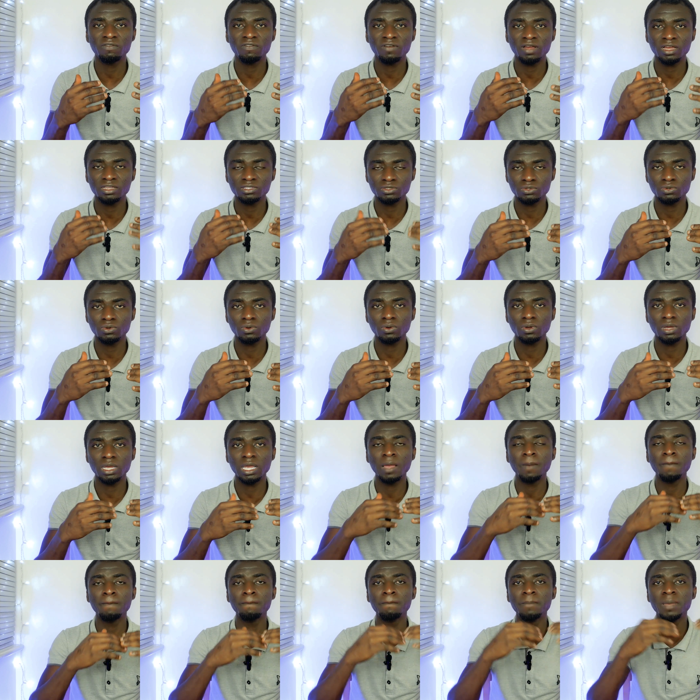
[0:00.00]
has got a
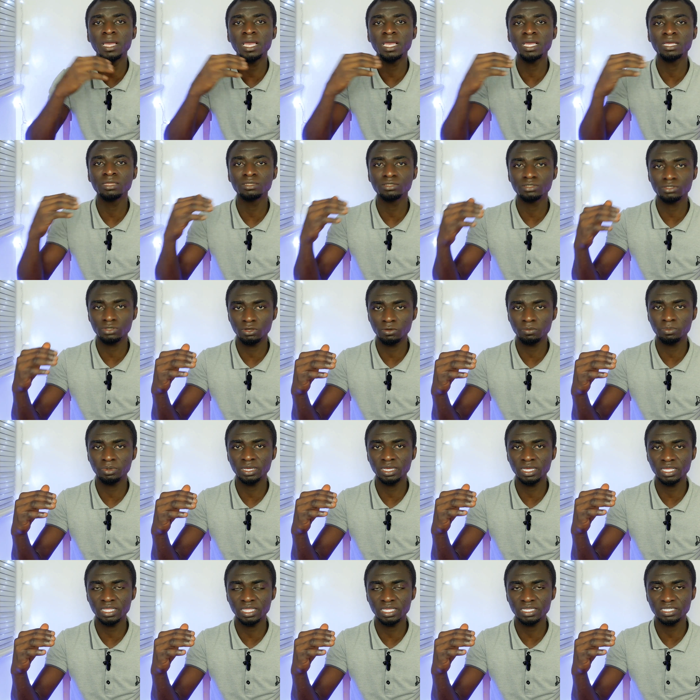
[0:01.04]
main topic
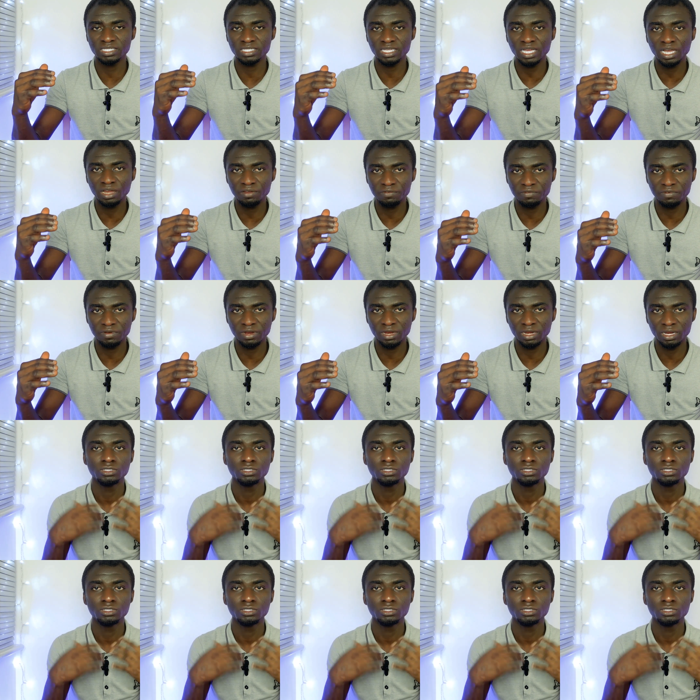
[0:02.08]
it is covering.